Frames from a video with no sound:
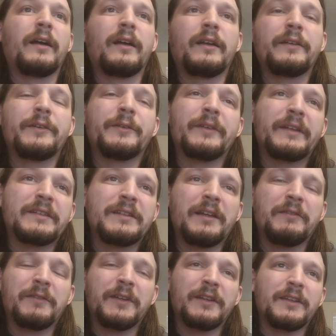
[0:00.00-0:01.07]
I know that's
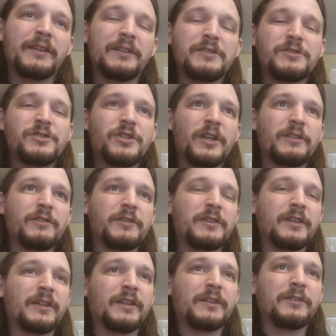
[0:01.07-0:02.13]
not really a gender
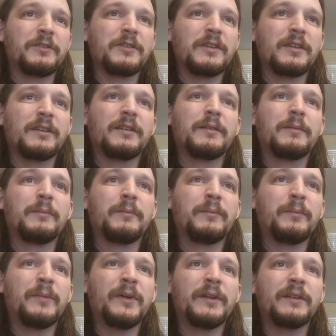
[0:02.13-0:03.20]
thing, I don't think,
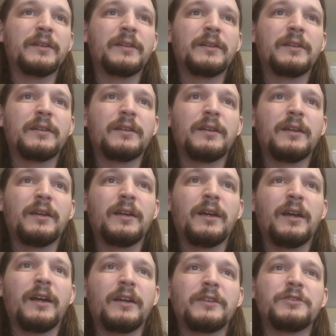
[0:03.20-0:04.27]
but
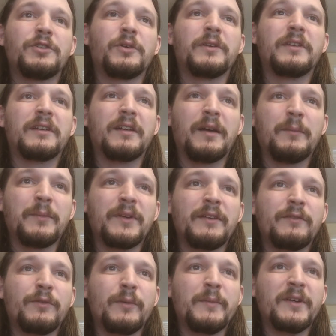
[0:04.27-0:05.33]
I enjoy the company
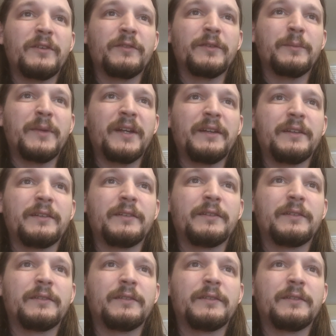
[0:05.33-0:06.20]
of women over men.